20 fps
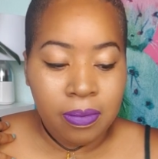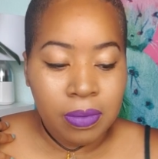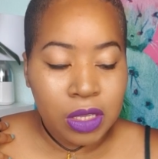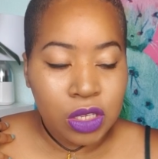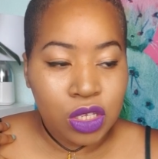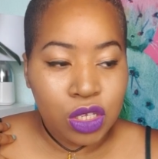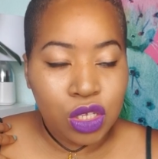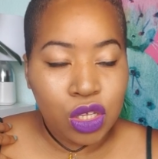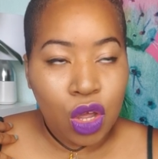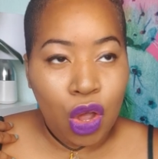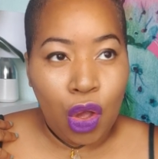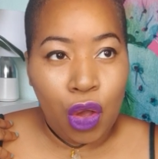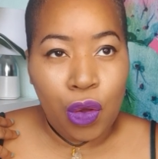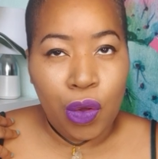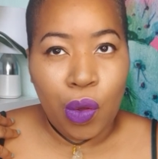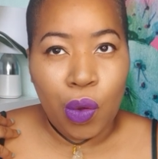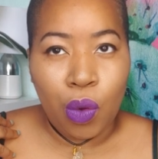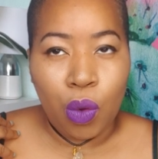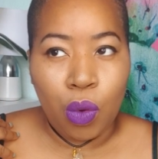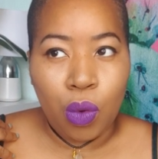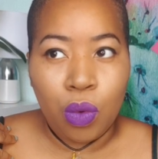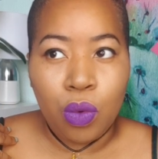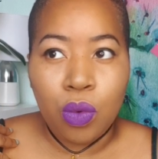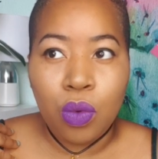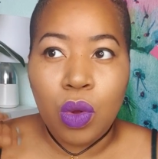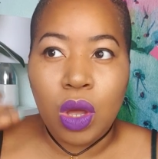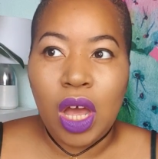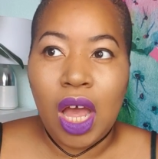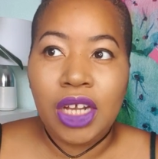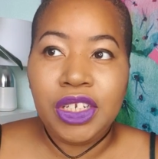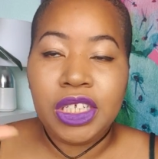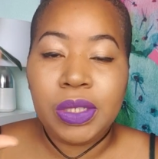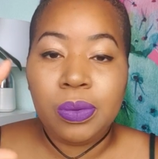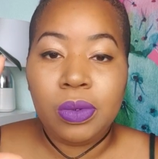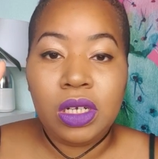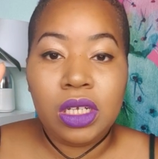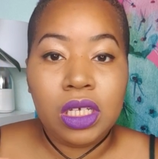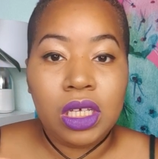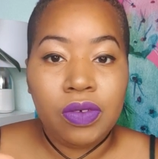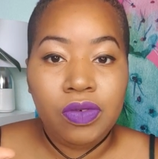So I just
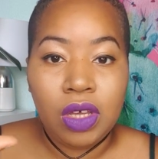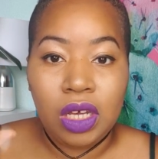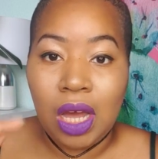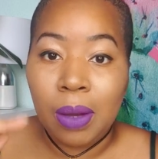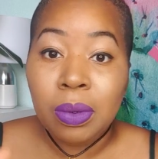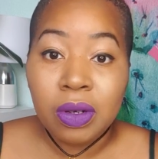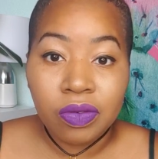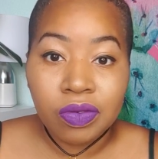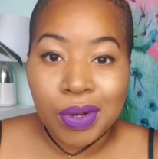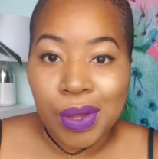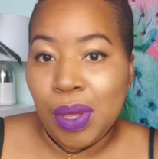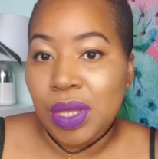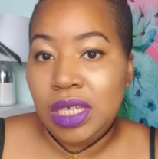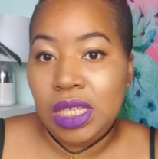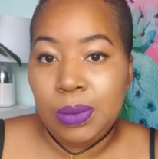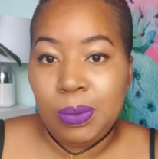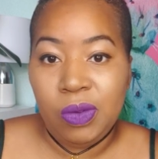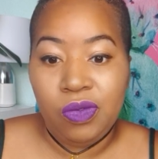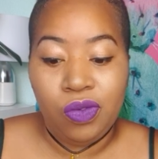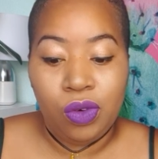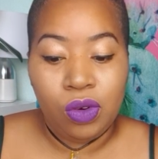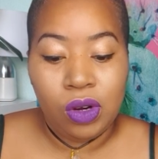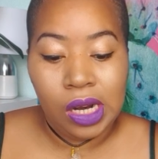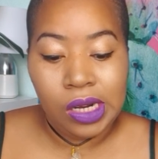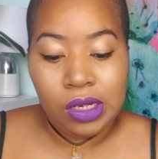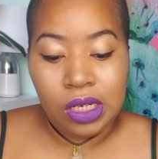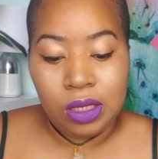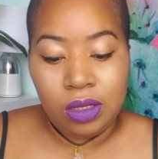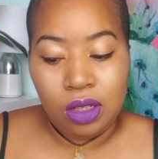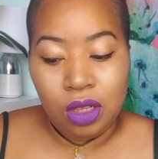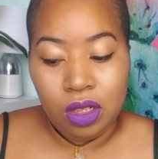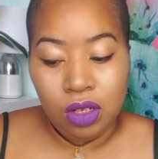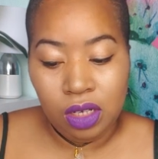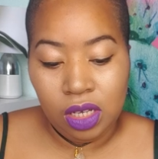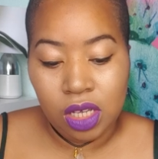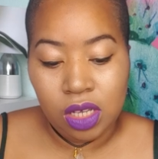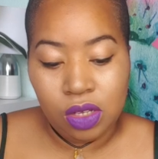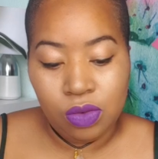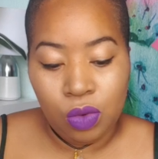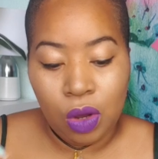want to give you a couple of notices before I
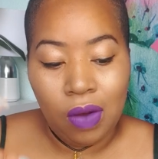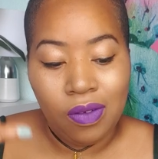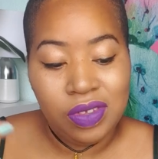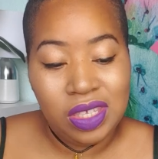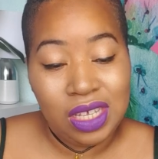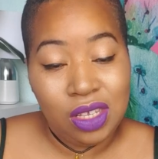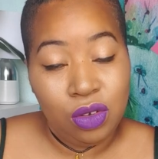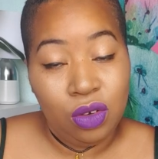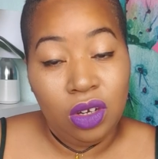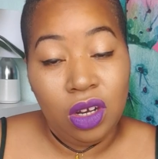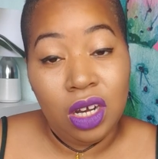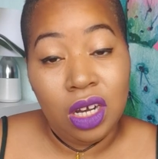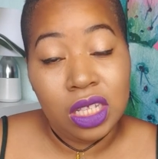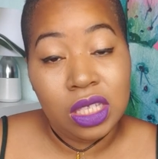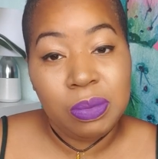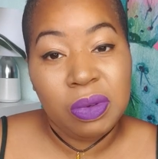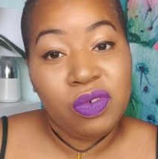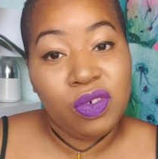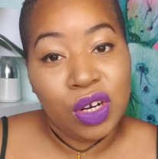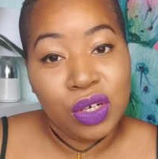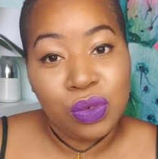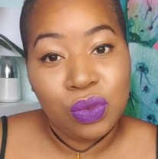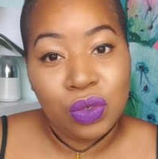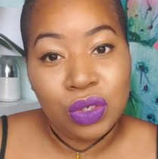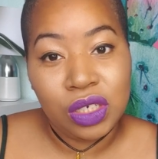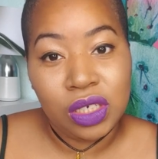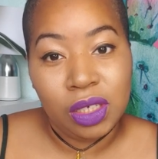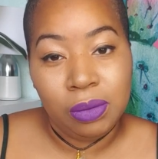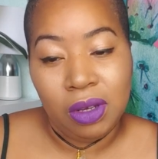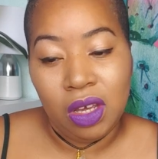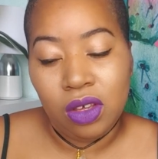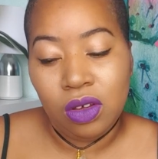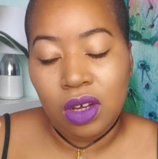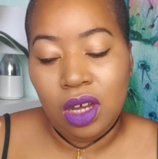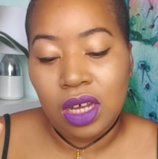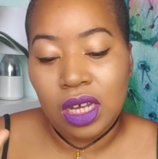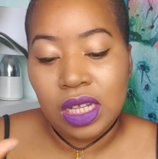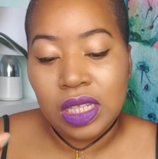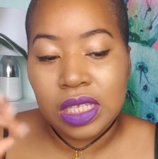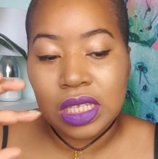look at, well, I've seen your cards, before I talk to you about your
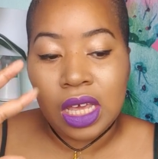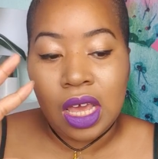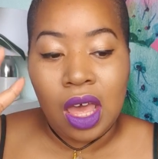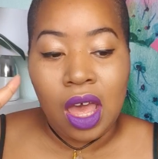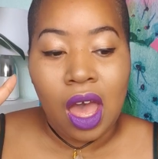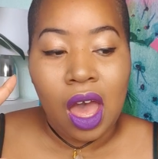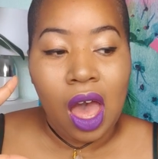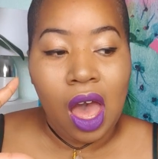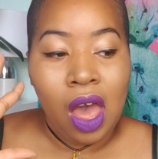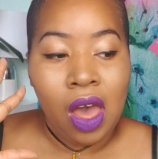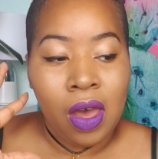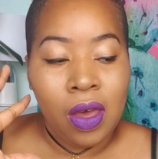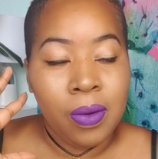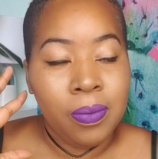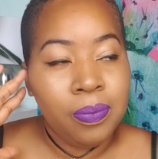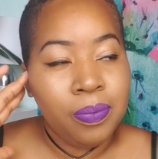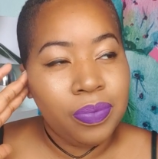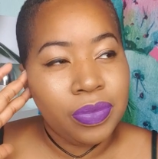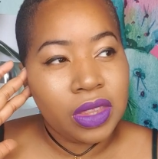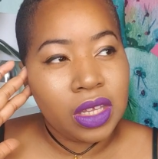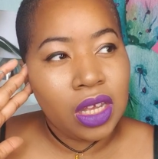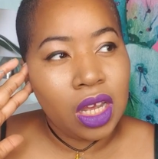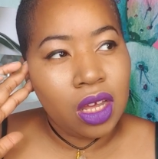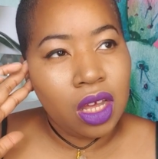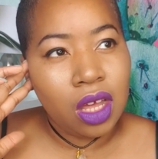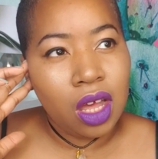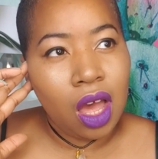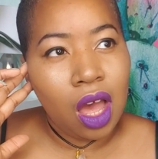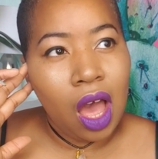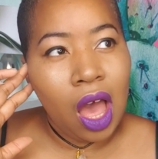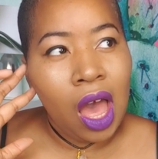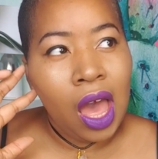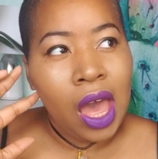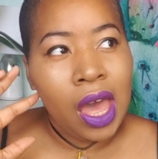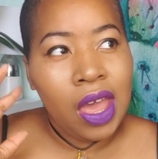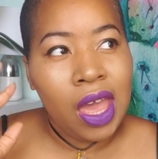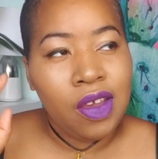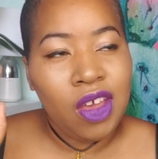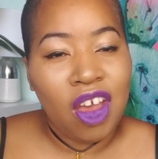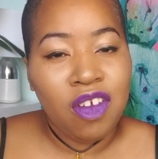cards.
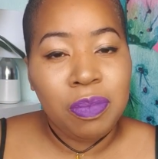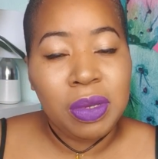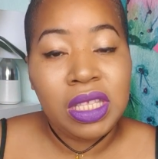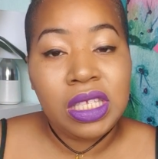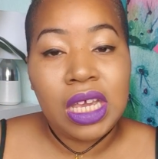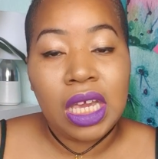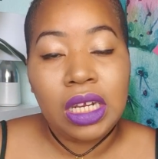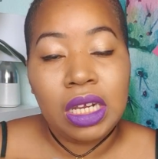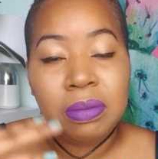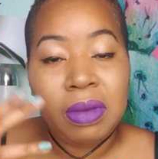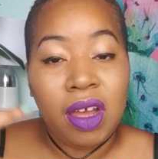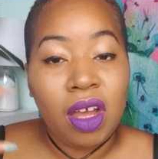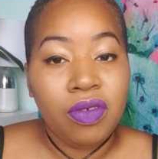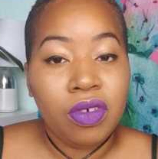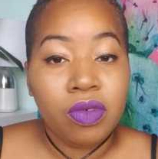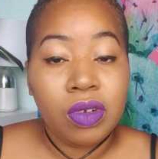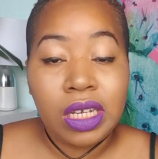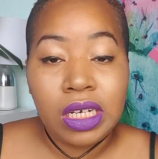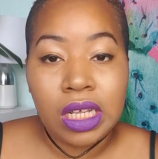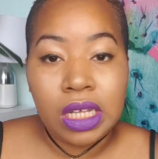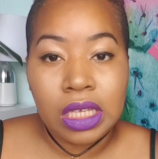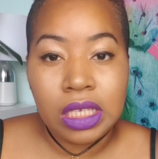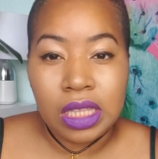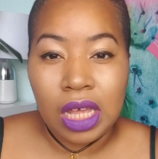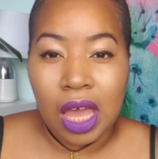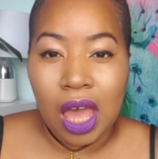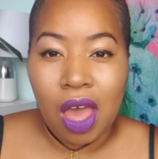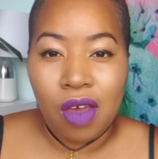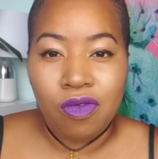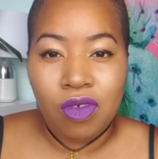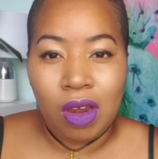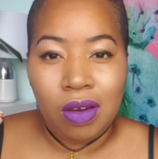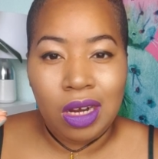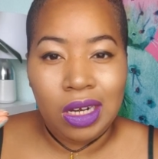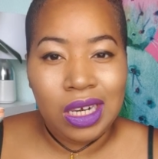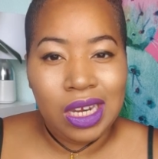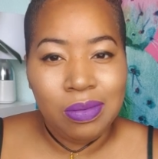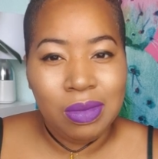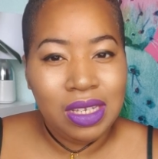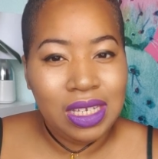I have been saying in my other readings that I have very
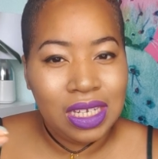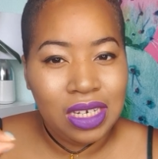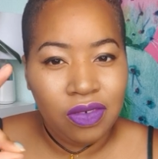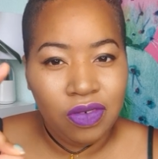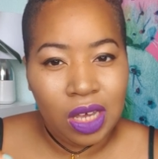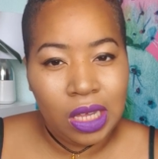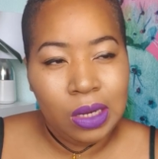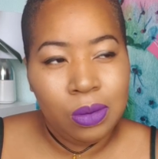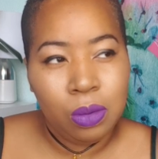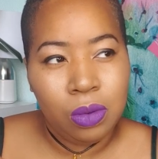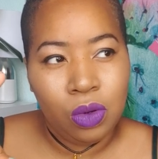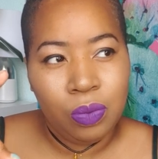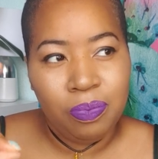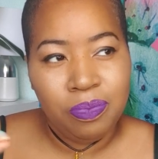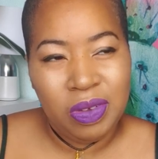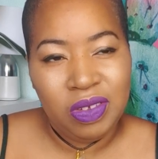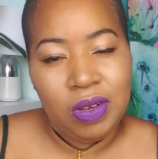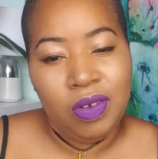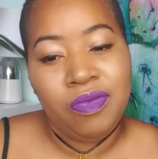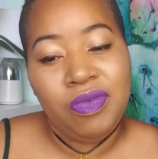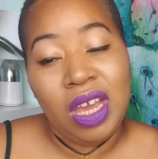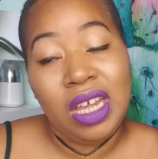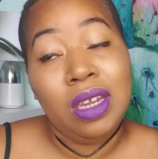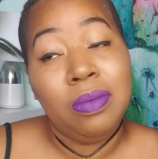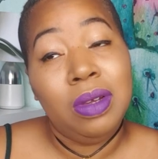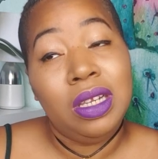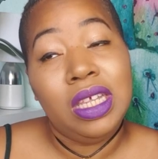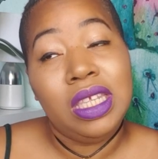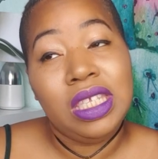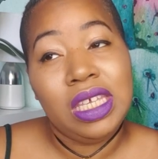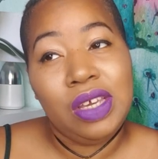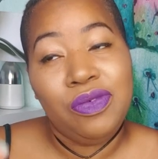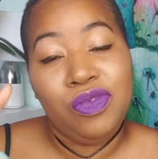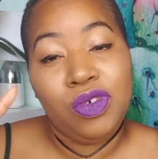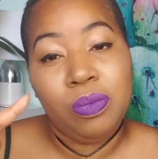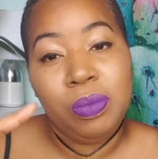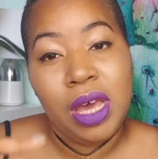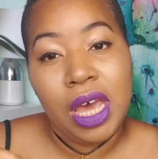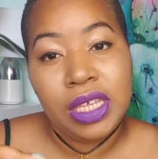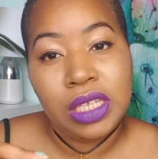limited availability
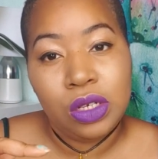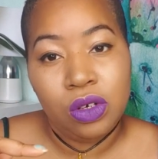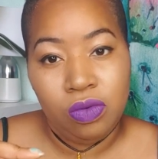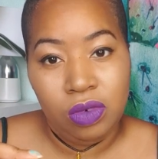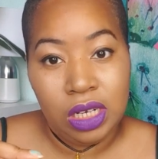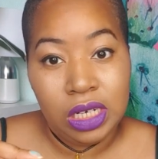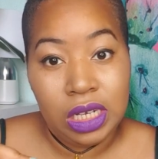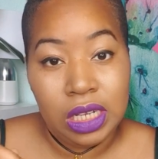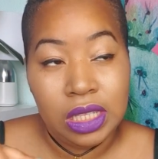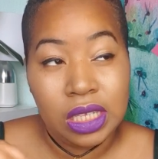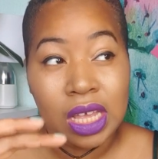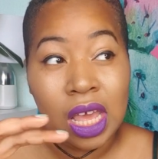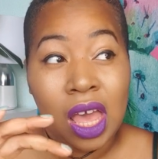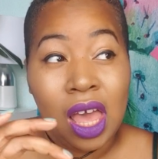for personal readings.